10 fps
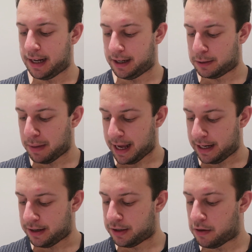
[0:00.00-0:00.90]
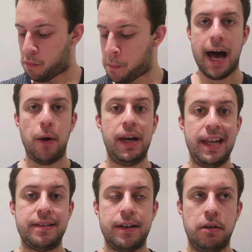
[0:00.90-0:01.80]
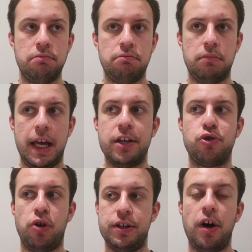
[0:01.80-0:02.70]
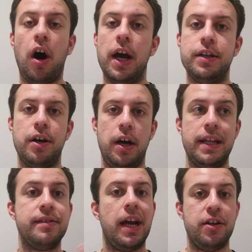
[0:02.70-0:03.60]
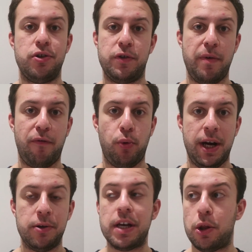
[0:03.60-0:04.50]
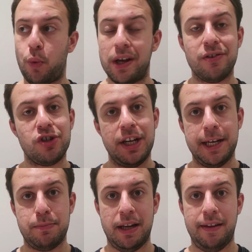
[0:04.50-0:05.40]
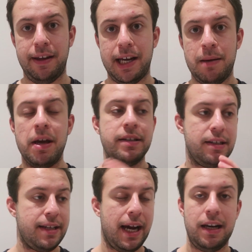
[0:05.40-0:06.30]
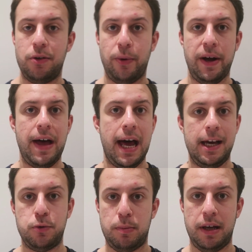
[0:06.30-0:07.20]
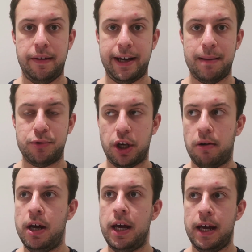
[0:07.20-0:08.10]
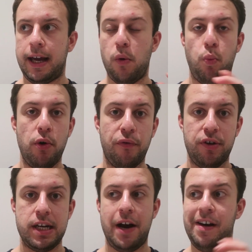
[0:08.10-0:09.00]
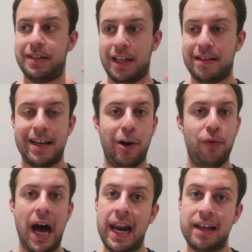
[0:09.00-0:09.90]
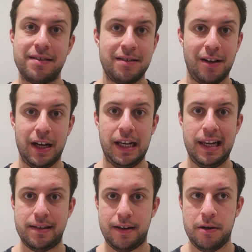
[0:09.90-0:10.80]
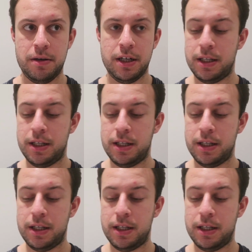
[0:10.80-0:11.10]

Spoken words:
then explained how Alyssa is trying to hide her intelligence from everyone else, and the way that she is playing the game is exactly the way that Alex would play the game. So again, Wilfred now has intel that Alex doesn't like Alyssa.